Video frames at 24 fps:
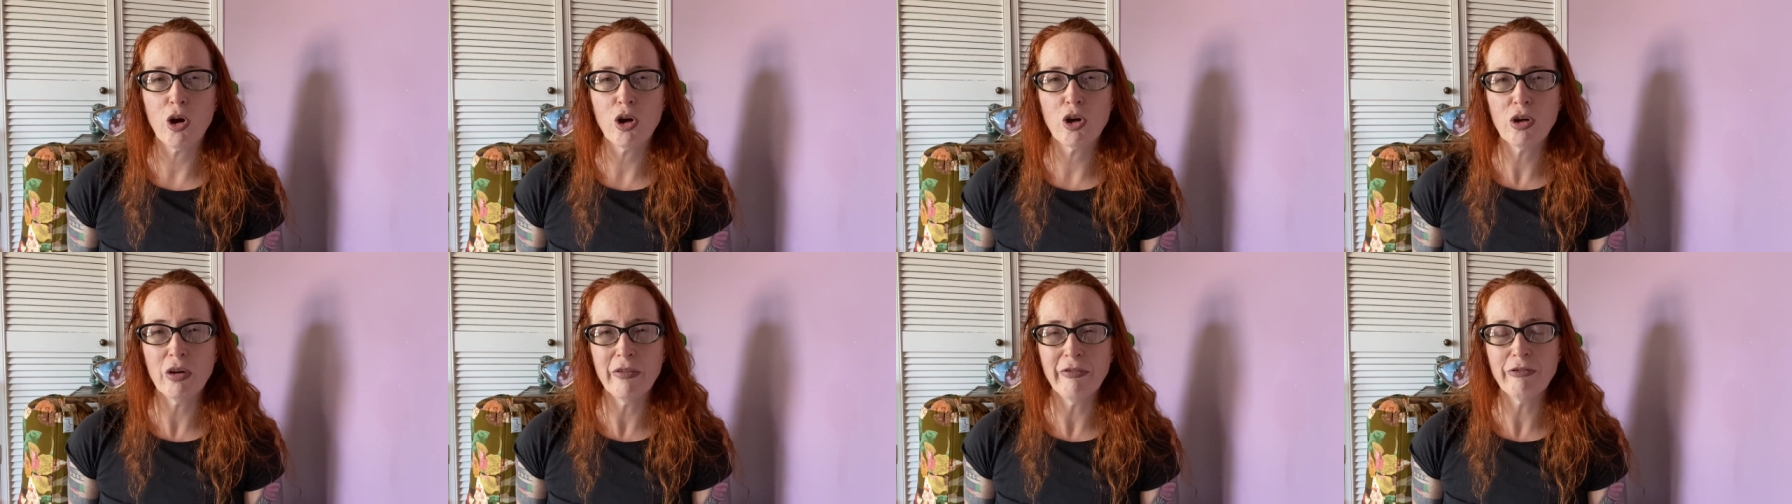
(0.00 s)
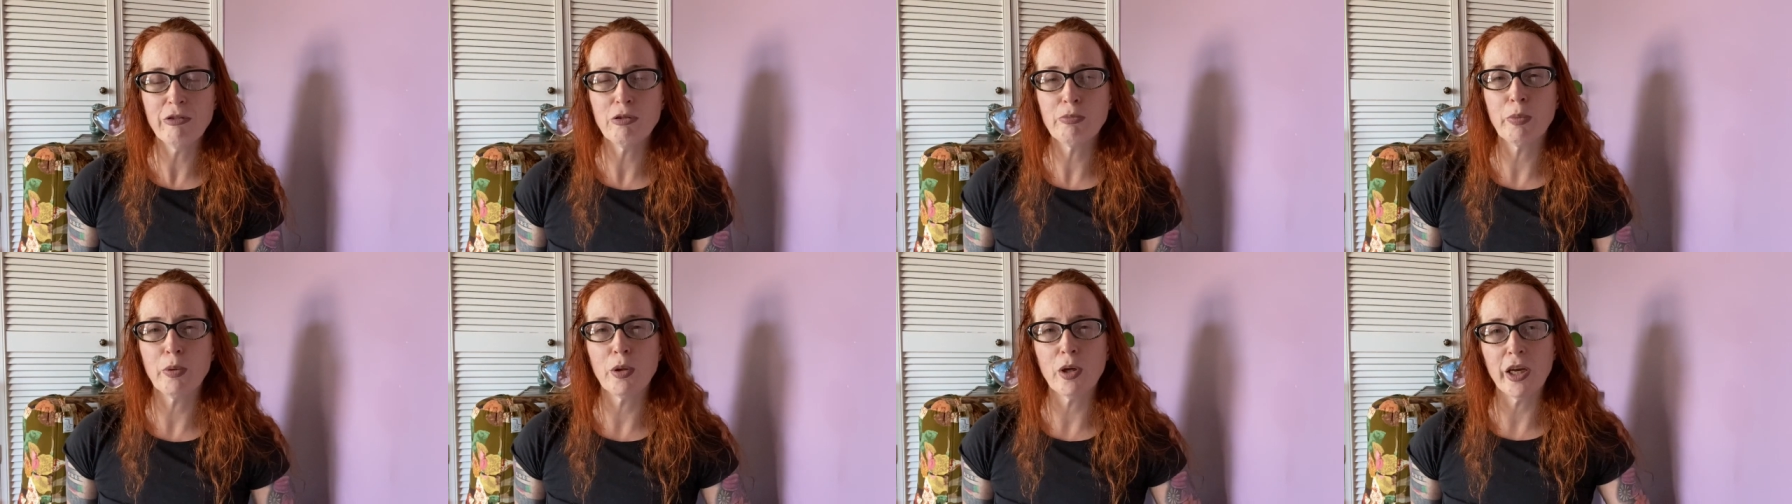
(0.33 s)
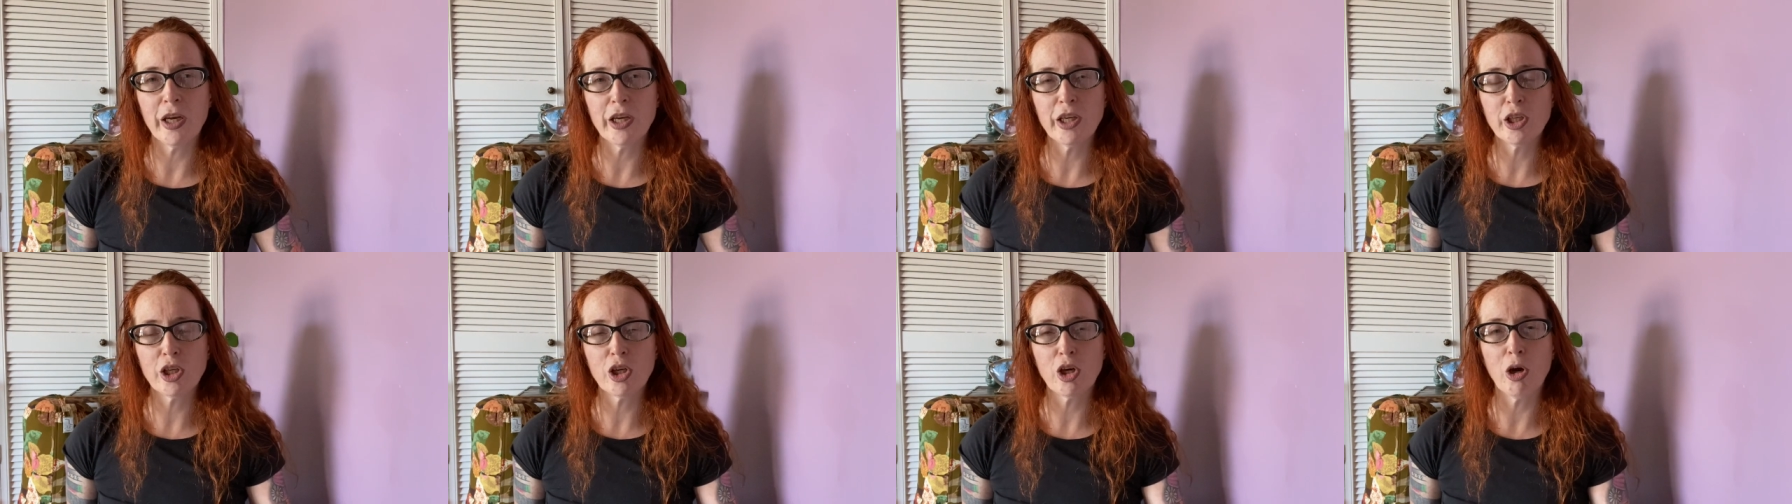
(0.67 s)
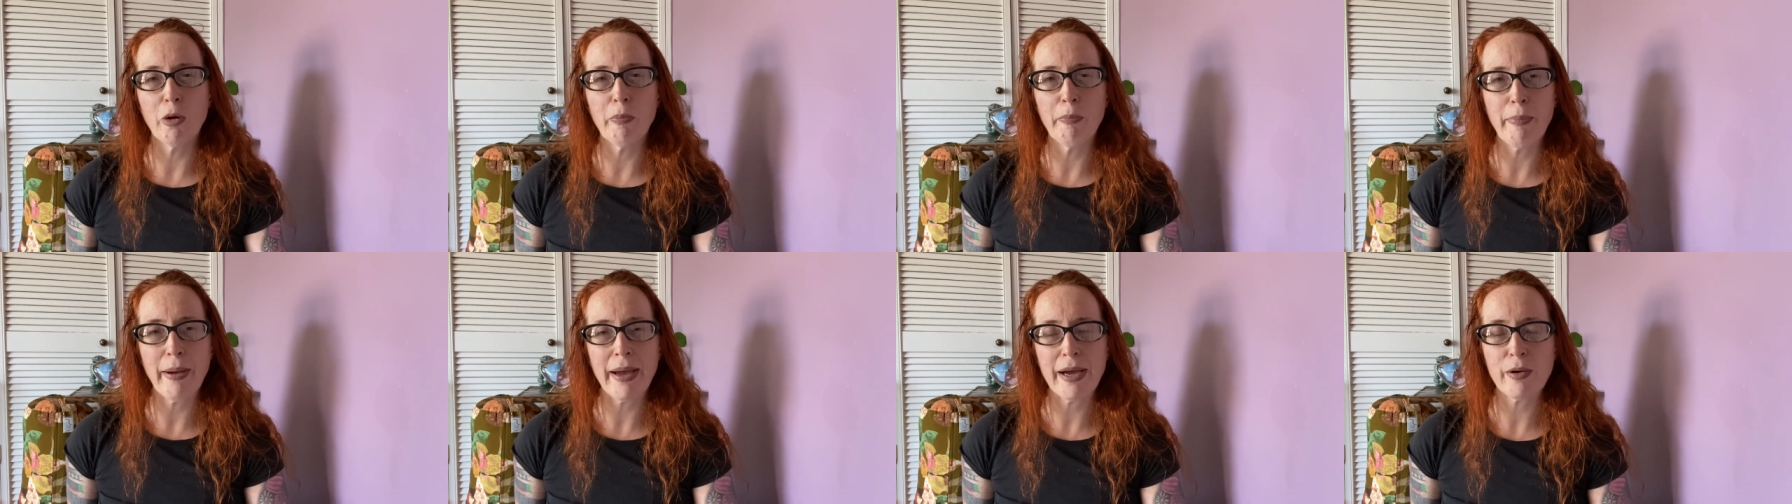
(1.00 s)
comfortable and you go
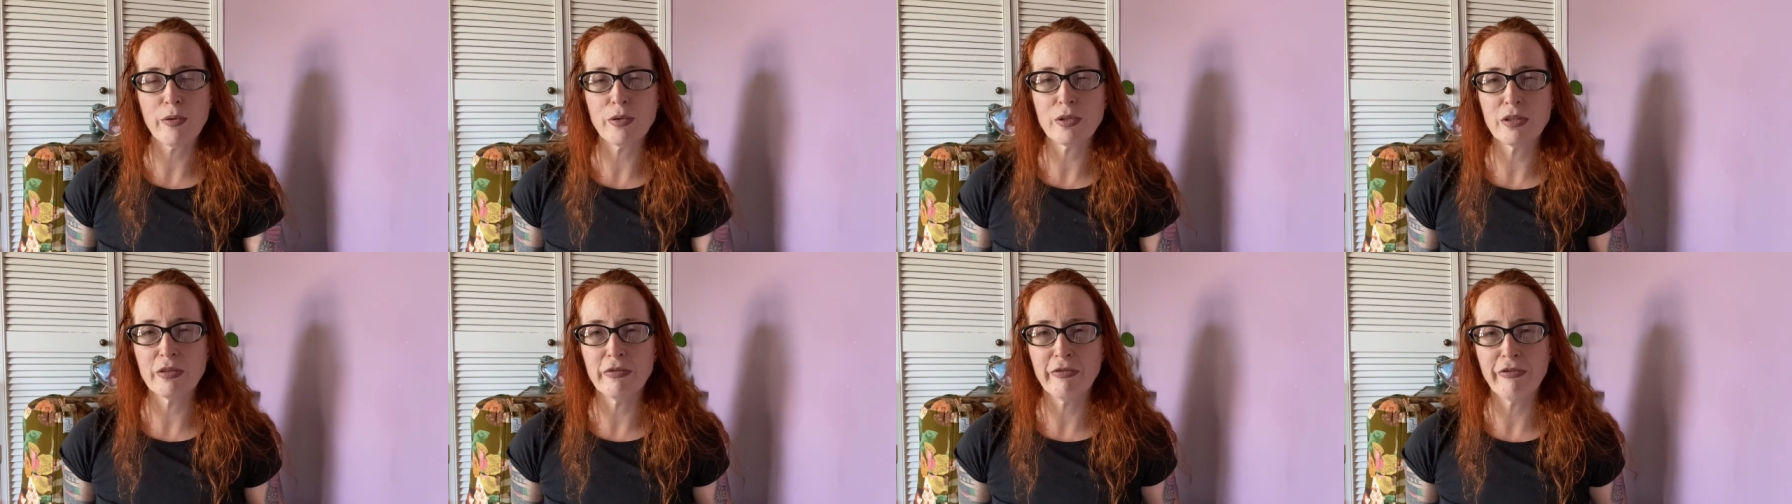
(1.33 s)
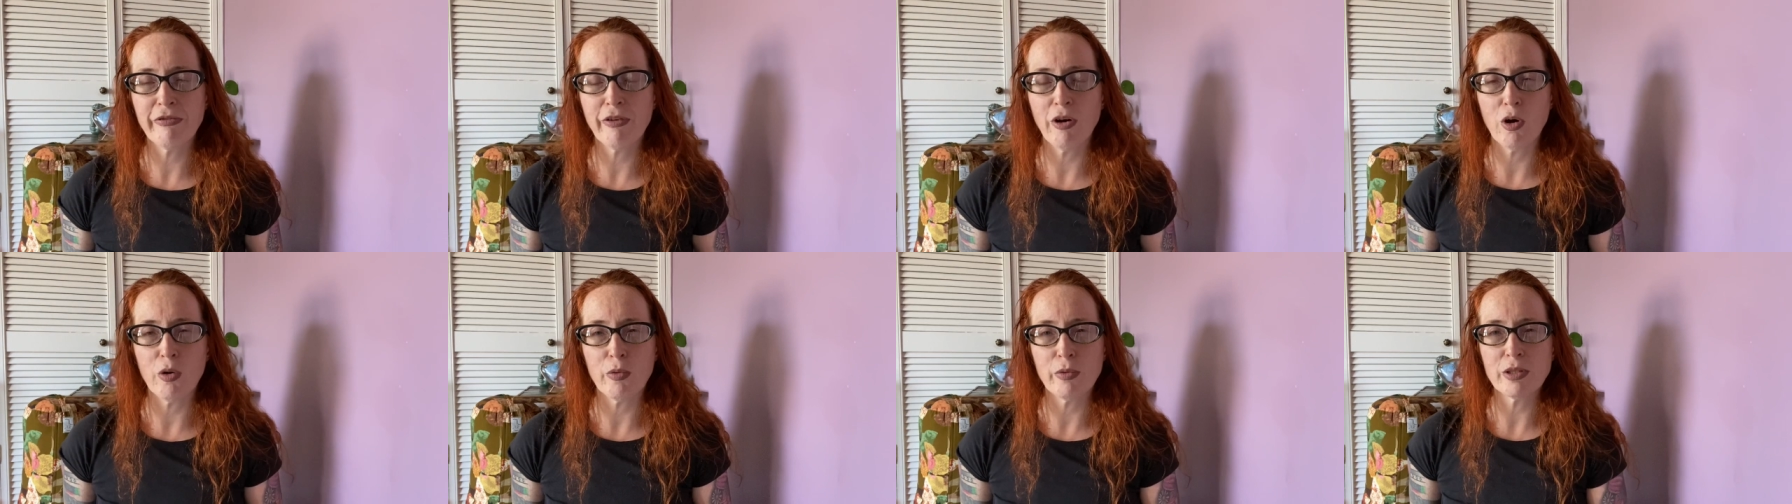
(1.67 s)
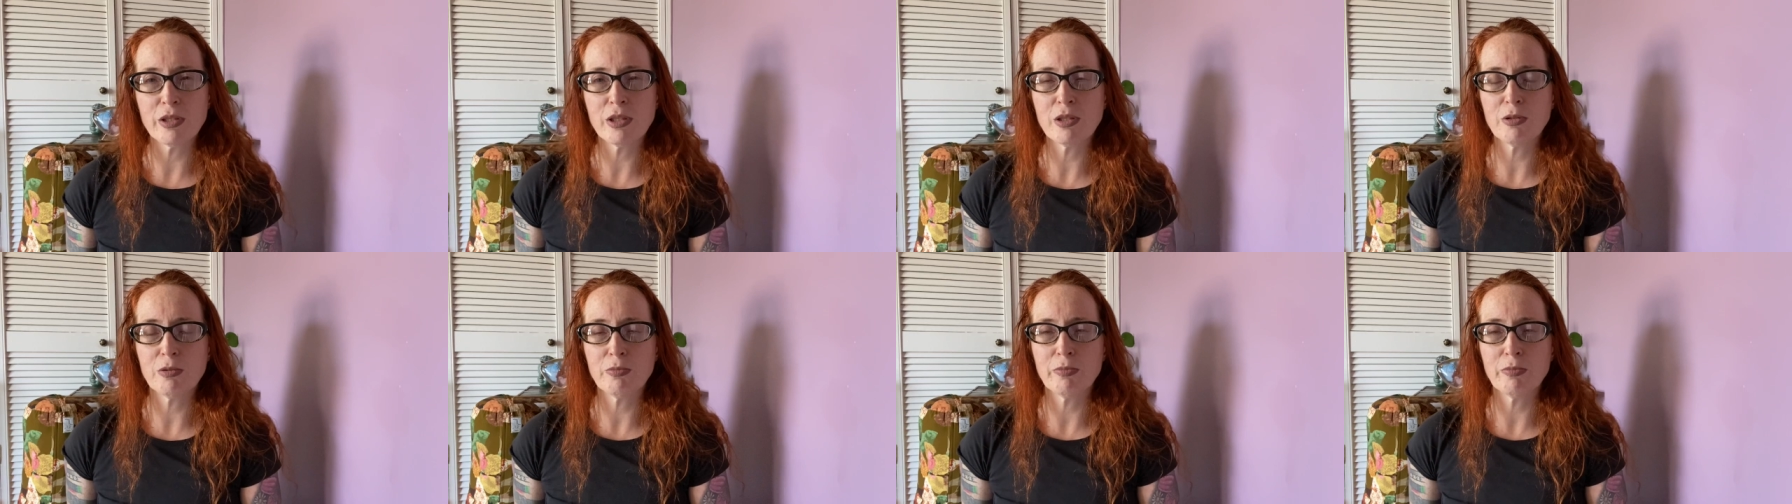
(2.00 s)
backwards and forwards